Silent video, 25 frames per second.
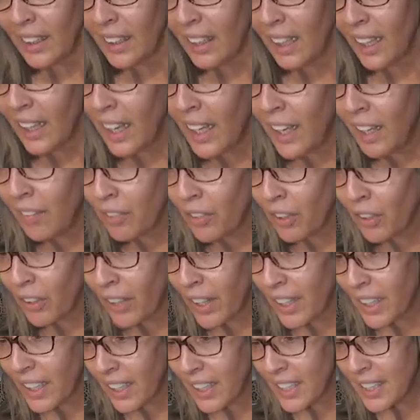I have
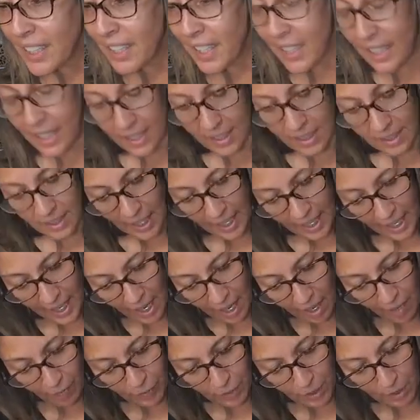great ideas. I
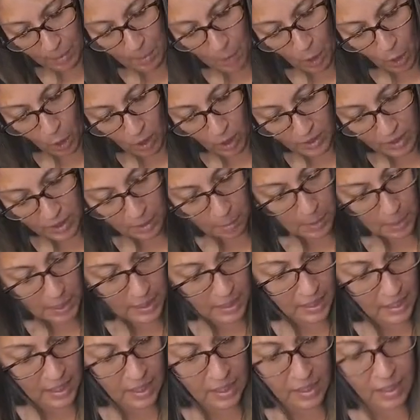have some awesome
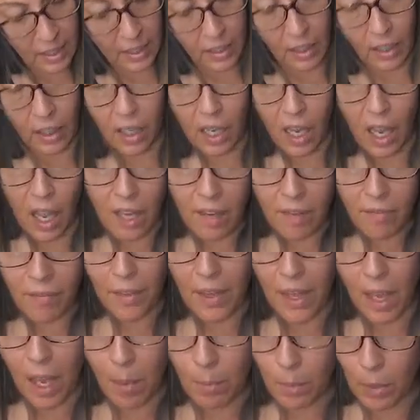ideas, and a lot of
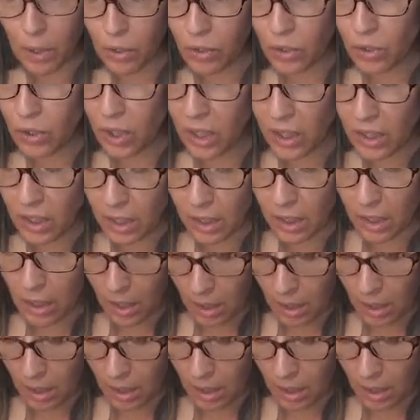them are just,